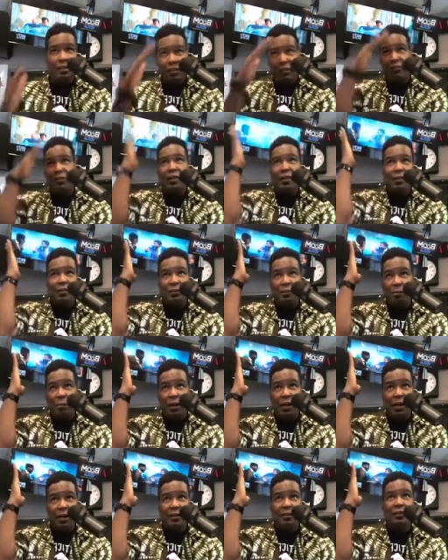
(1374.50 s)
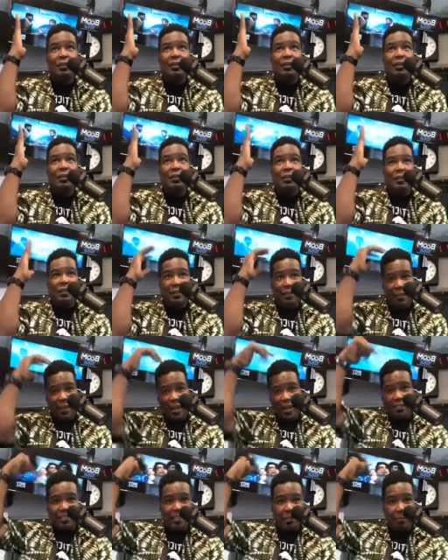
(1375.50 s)
Clearing out the mind and
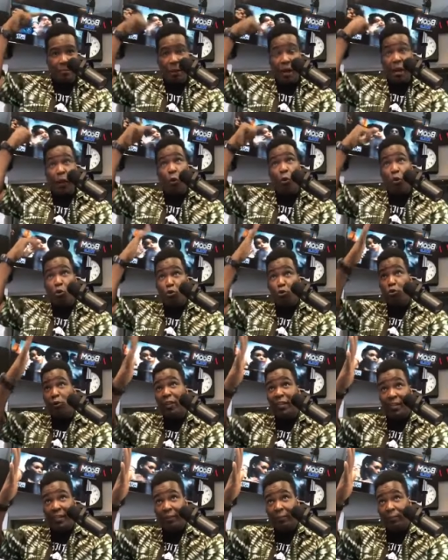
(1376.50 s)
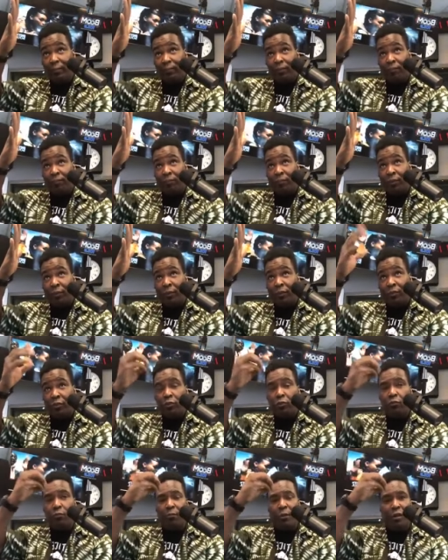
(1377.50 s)
asking my Ori
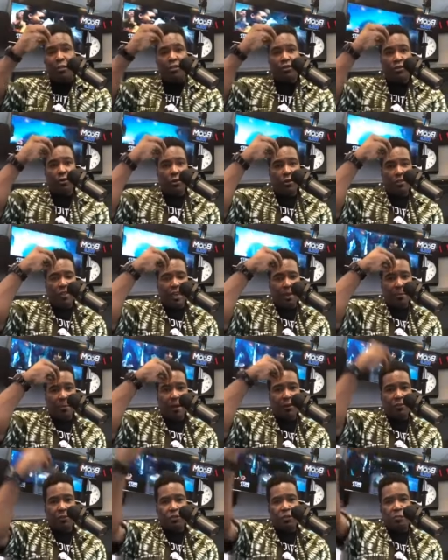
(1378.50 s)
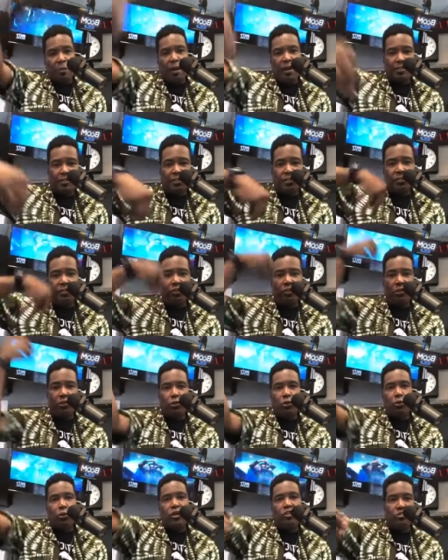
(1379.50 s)
to make sure that my responses to
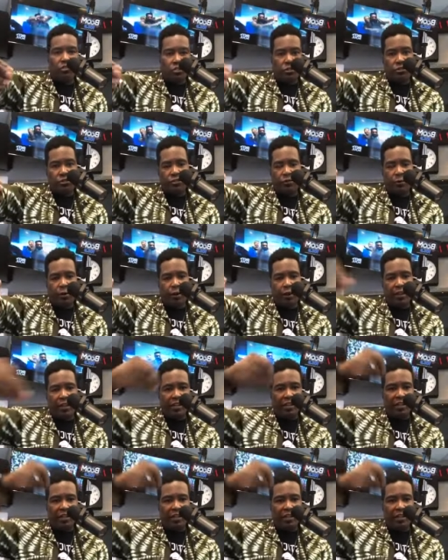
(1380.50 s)
your questions are